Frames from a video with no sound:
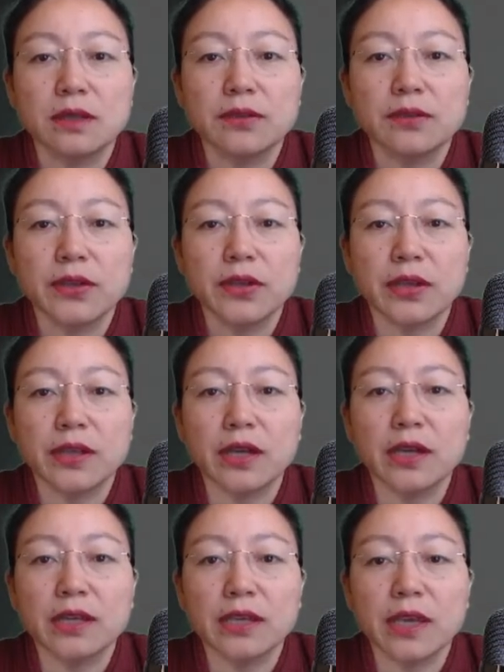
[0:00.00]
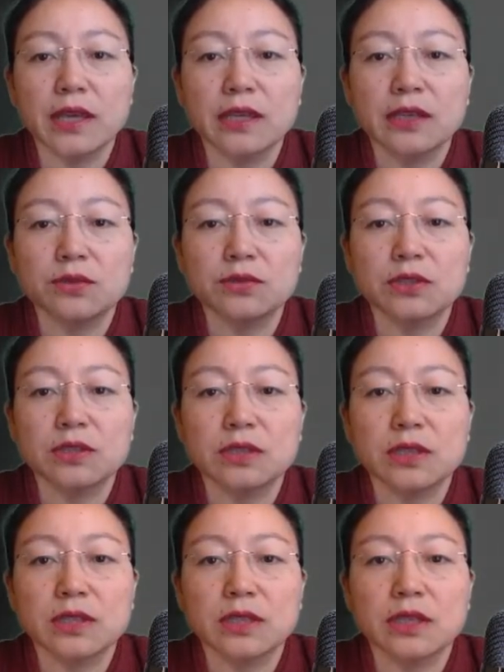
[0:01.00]
And again, you just
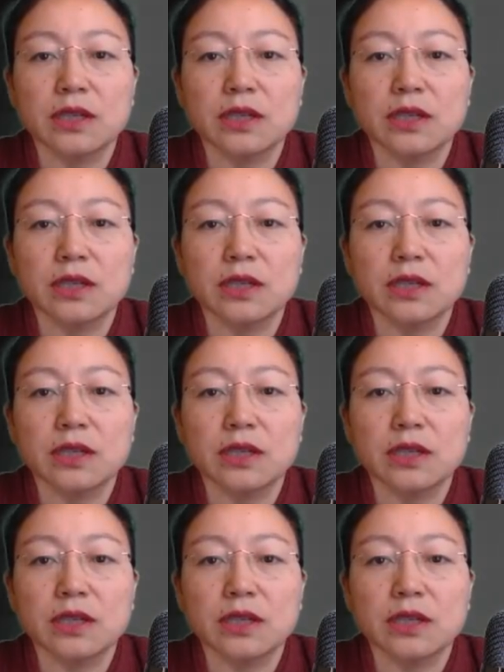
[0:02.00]
click on